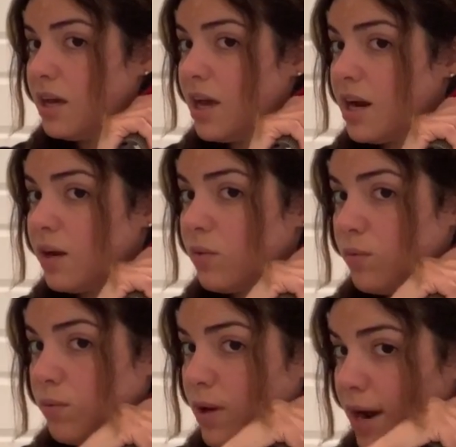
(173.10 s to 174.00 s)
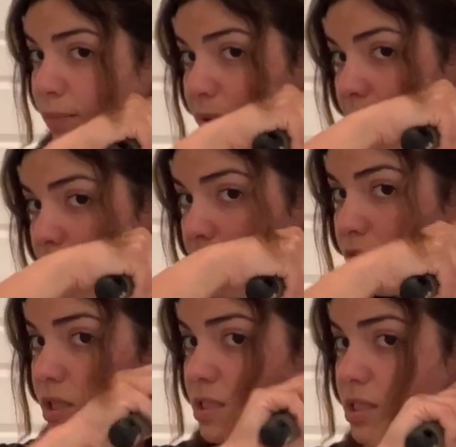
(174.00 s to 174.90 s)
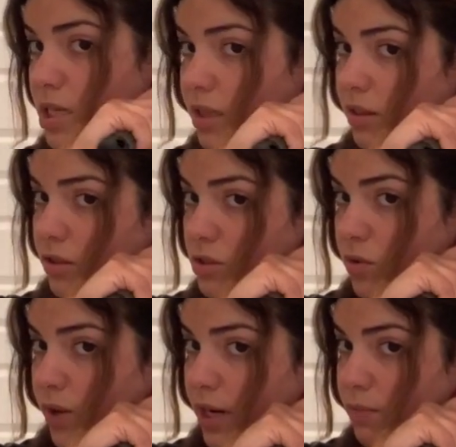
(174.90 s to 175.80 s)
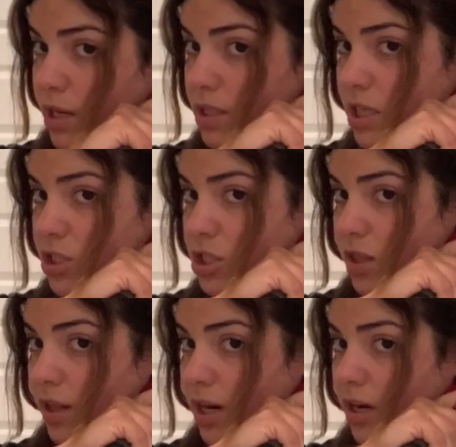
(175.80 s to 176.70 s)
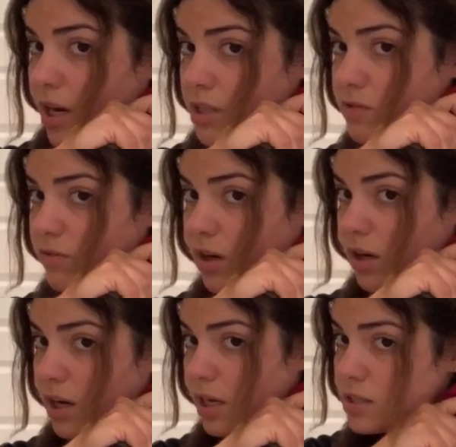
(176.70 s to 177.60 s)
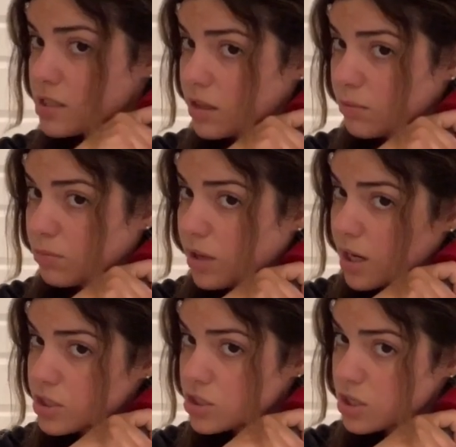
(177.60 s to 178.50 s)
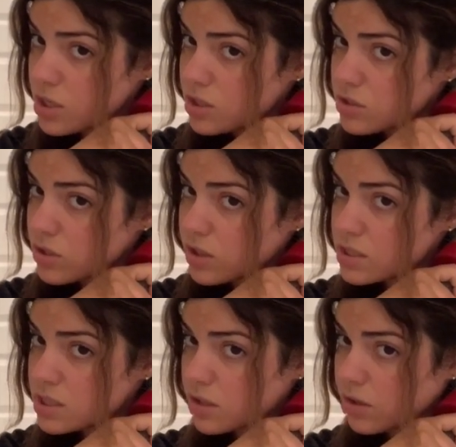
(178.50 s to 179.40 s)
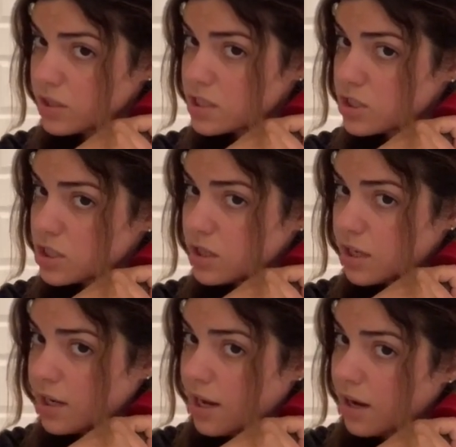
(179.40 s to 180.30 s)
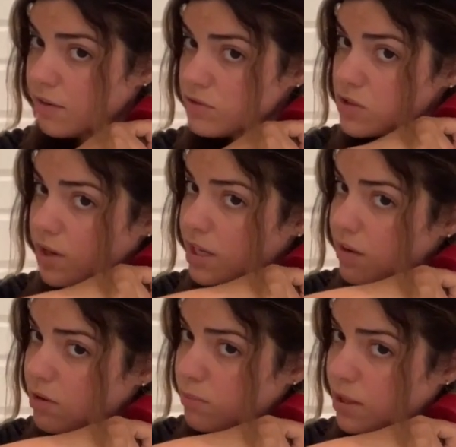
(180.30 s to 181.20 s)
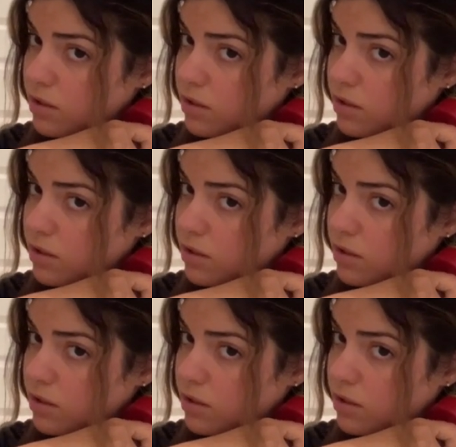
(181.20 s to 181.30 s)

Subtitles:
and I wrap it, and you can see that there's quite a bit of tension there as far as in the brush. So you can see all the tension that I have. So I gave it about